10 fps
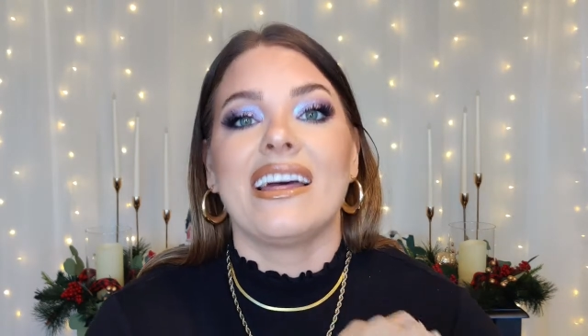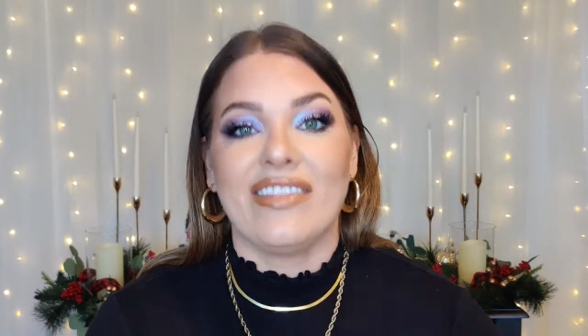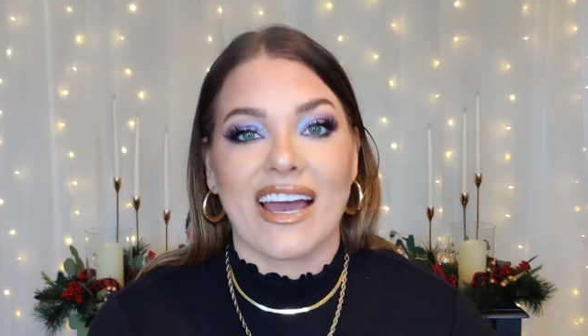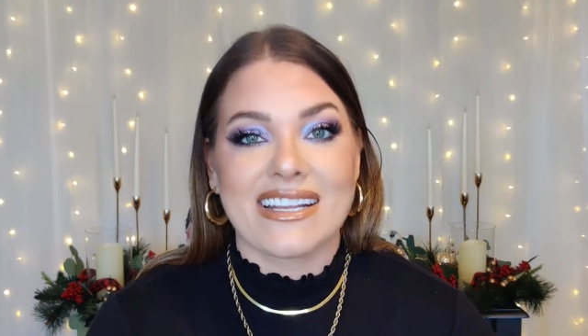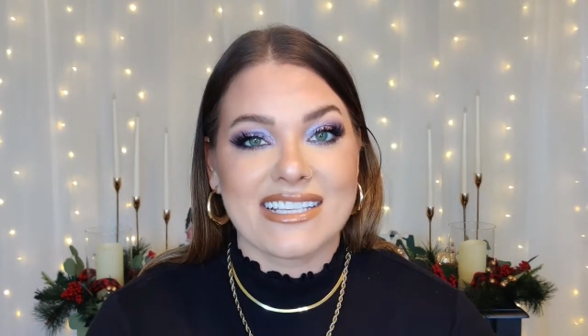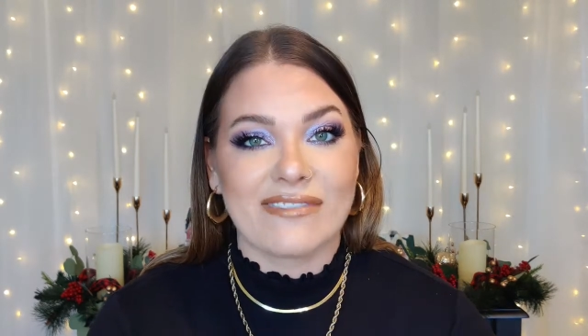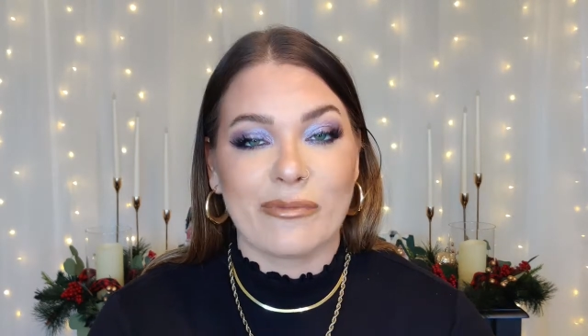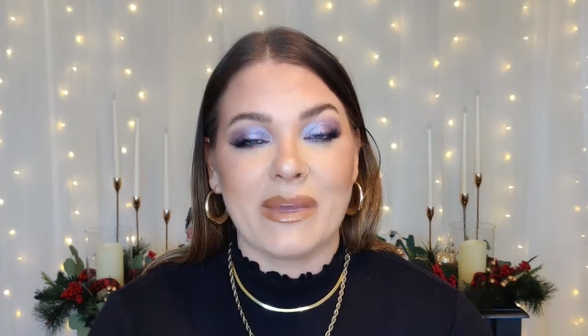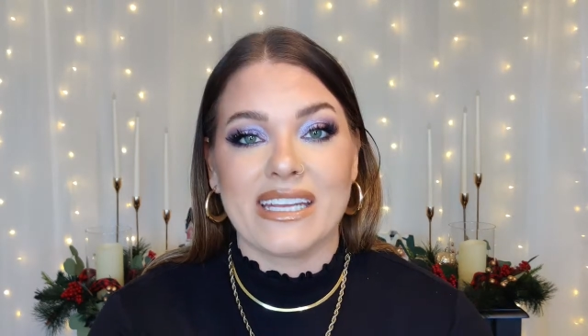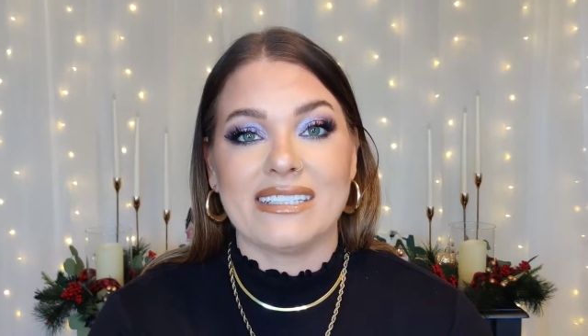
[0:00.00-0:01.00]
That is it
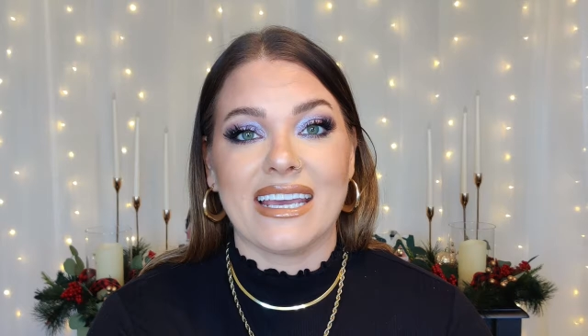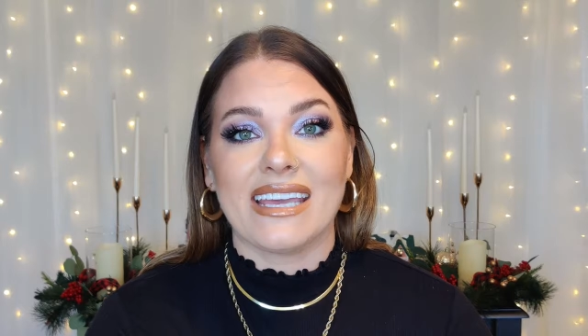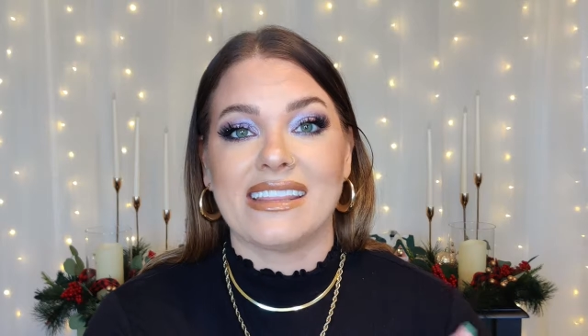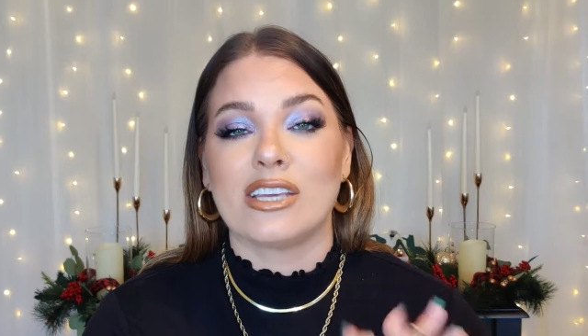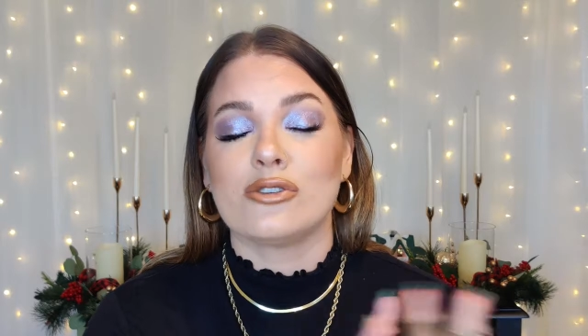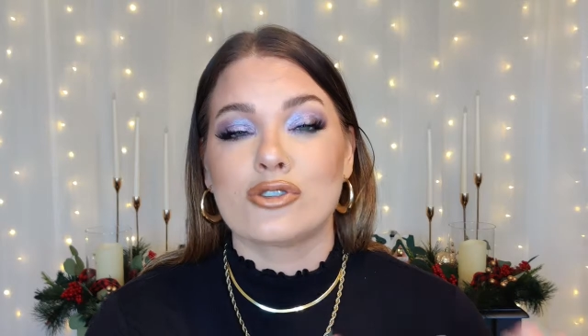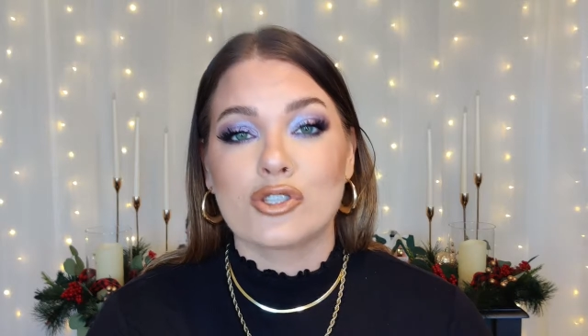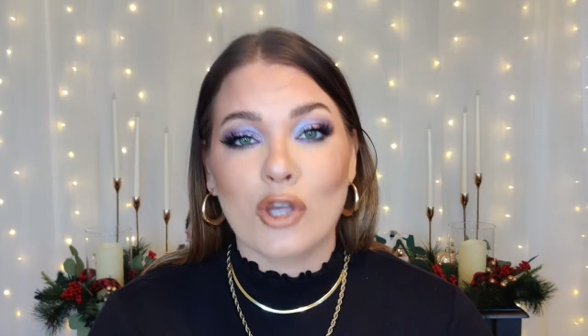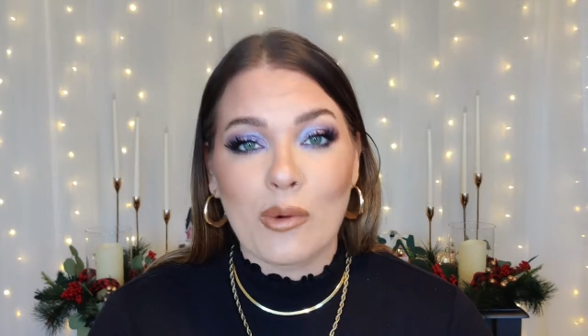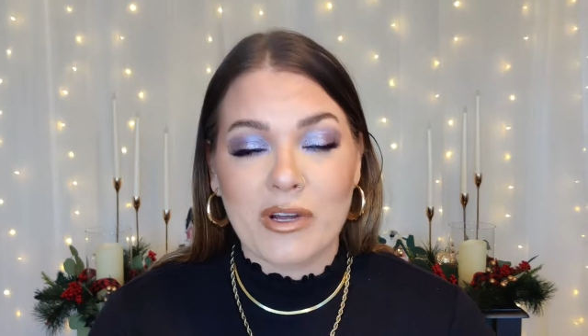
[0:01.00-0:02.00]
for me today. Thank you
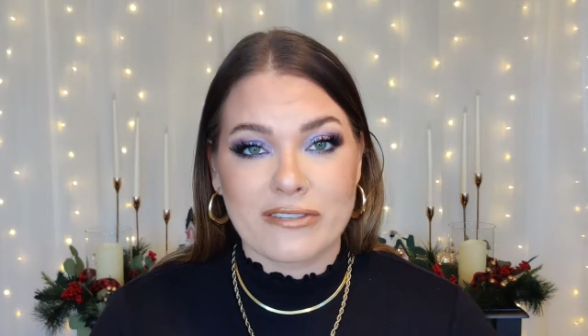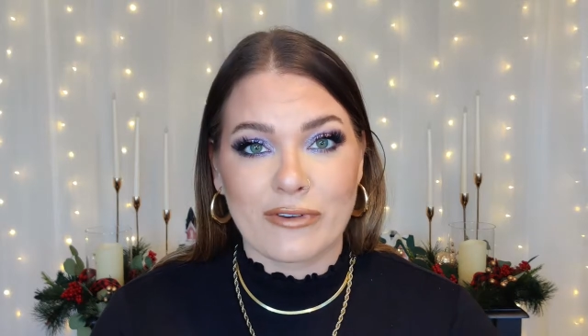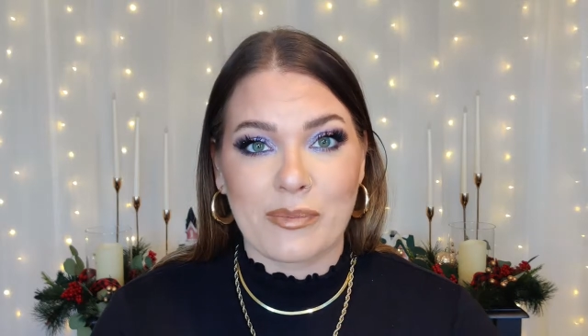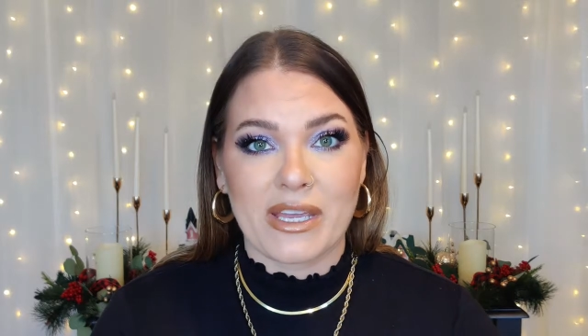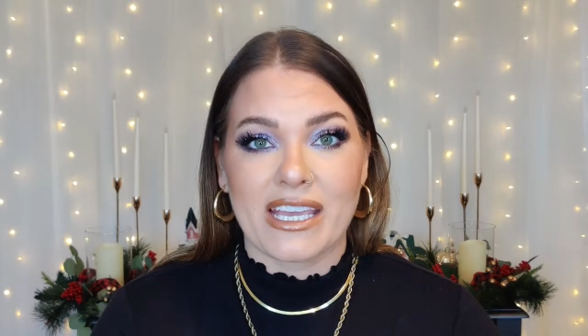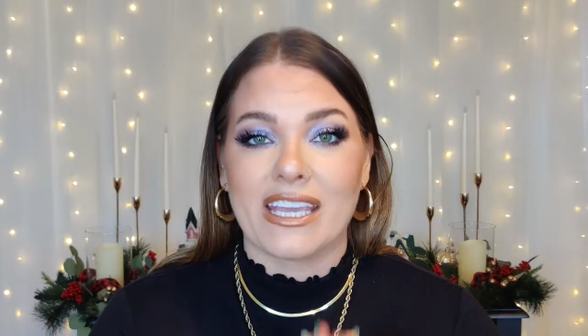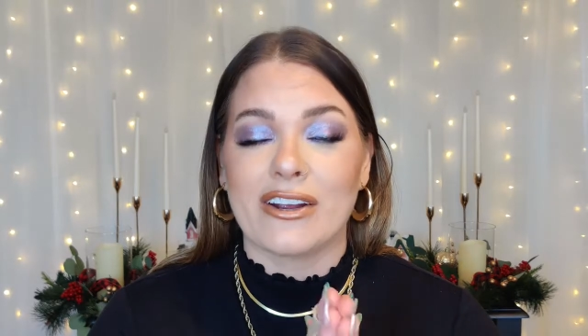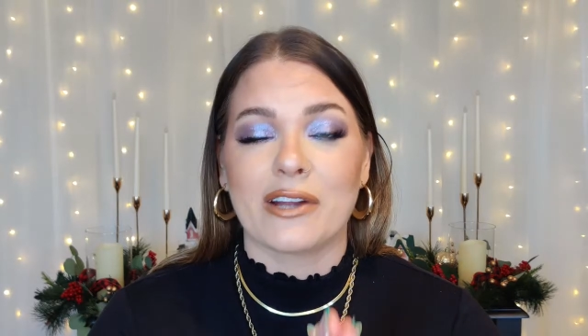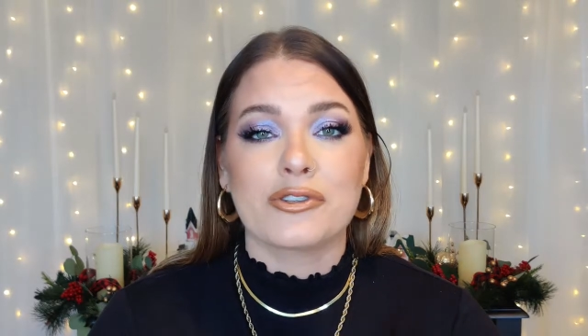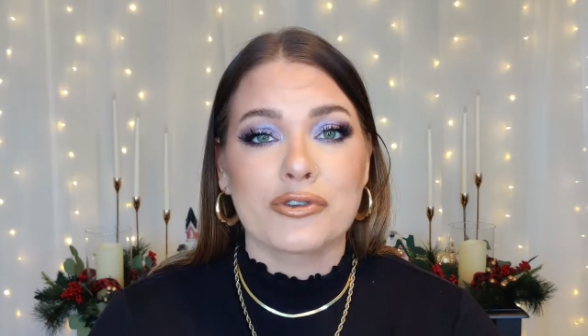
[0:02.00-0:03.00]
so much for being here.
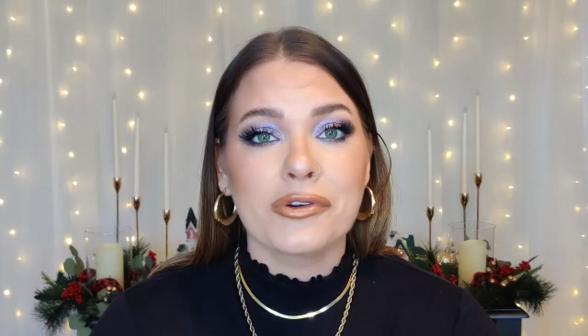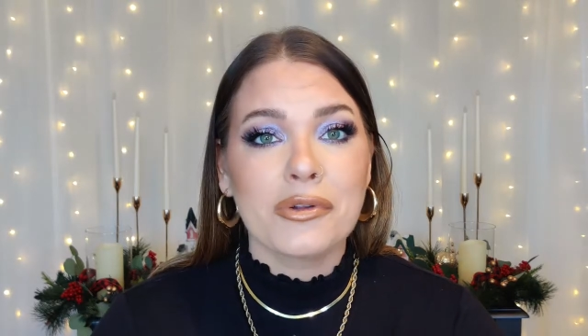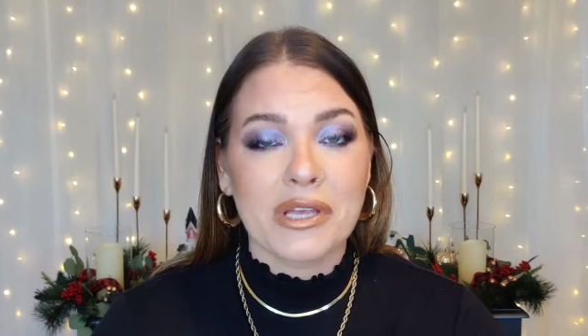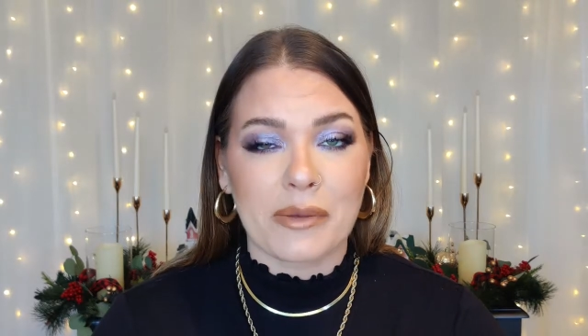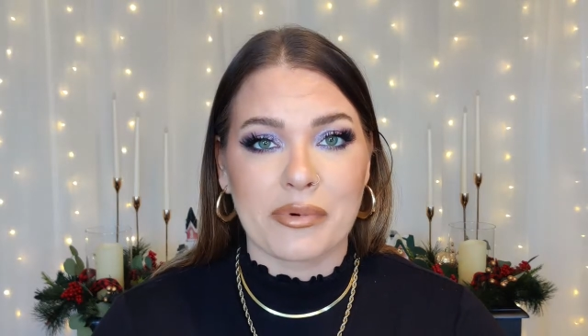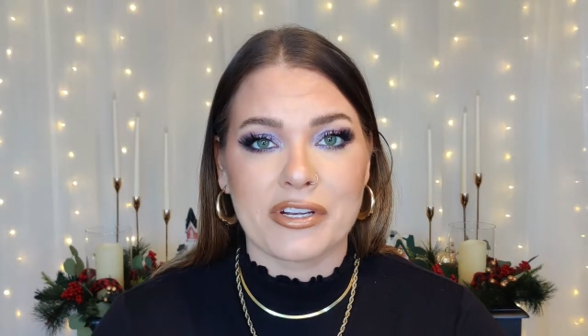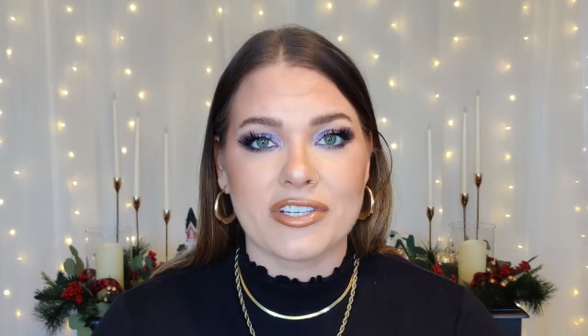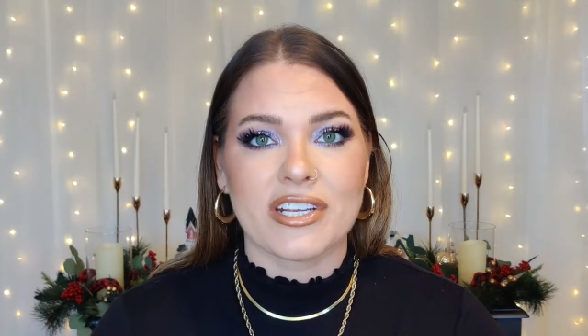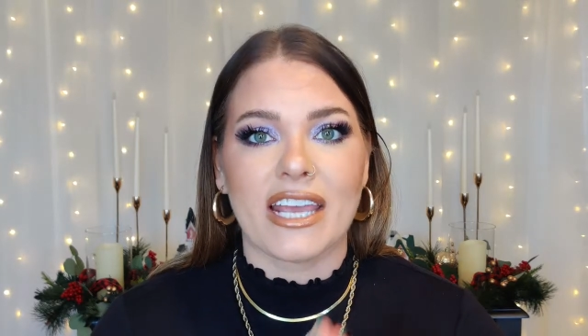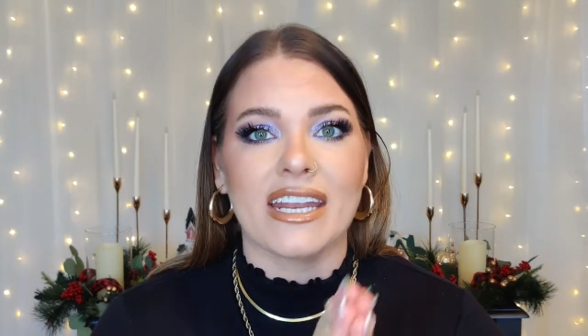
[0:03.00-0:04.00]
I truly
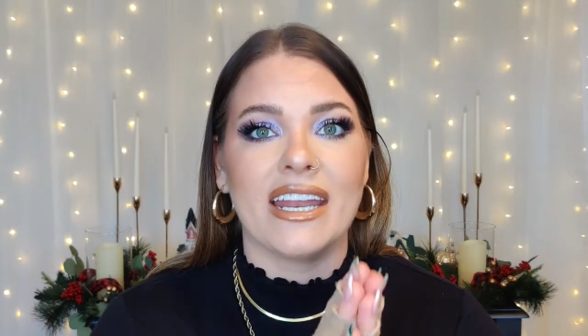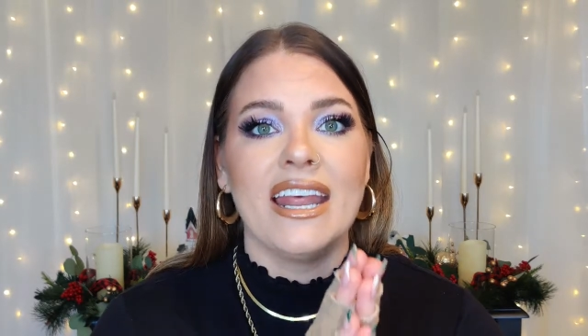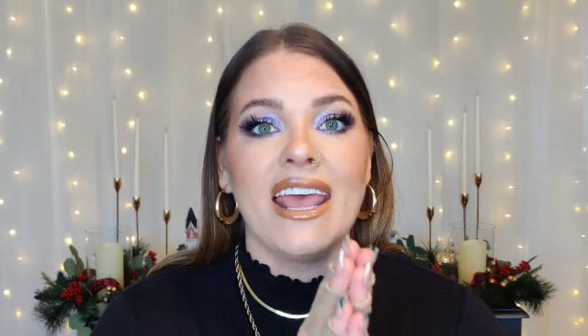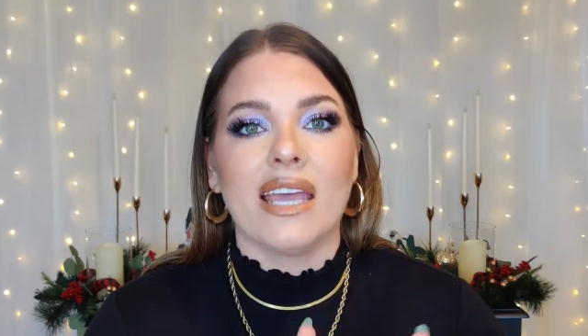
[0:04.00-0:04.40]
appreciate it.